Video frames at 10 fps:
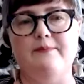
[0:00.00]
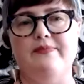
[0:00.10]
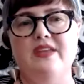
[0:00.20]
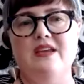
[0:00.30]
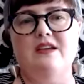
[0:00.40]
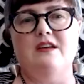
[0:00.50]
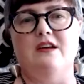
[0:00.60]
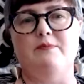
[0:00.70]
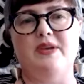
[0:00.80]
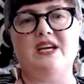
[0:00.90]
because it was
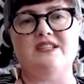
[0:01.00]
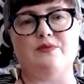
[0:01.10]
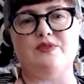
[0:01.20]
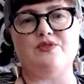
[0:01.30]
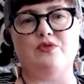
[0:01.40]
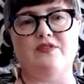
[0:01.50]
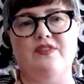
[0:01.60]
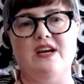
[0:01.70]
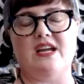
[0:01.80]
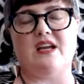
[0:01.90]
sort of like
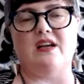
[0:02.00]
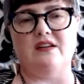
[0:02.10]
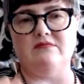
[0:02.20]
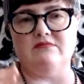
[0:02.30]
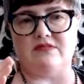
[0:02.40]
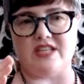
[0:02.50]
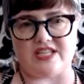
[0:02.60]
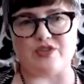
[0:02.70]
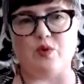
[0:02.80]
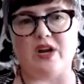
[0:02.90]
this is what i want
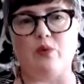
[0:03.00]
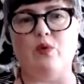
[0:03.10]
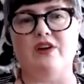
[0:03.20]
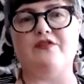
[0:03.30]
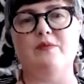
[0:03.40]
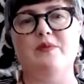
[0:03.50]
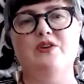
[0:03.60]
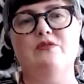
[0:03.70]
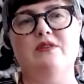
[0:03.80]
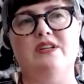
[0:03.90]
from you and
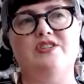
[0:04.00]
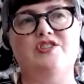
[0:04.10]
she